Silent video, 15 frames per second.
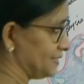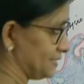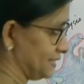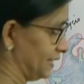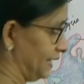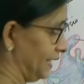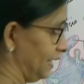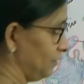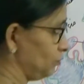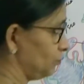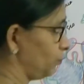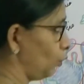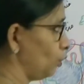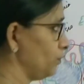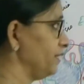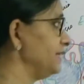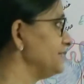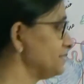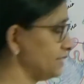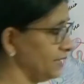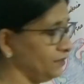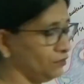stage.
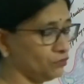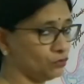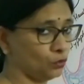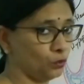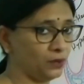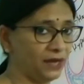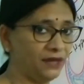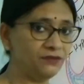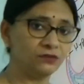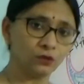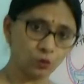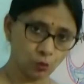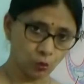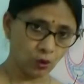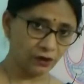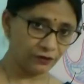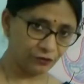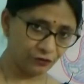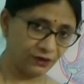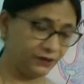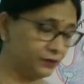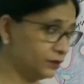Four-cell stage is known as
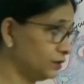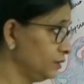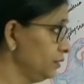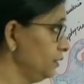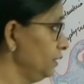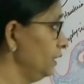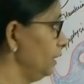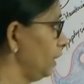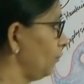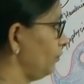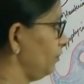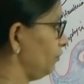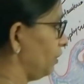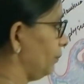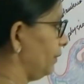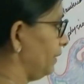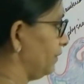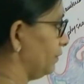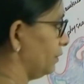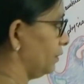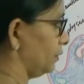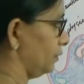quadrant. Now we shall be
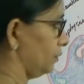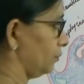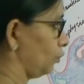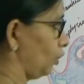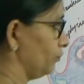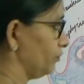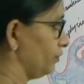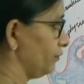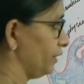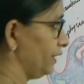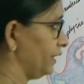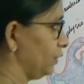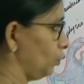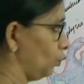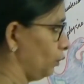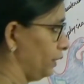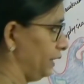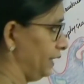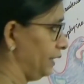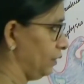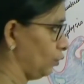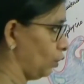concentrating
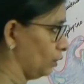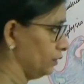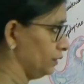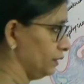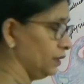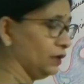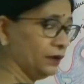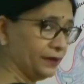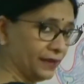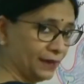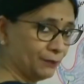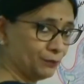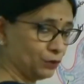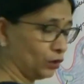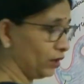only on the embryo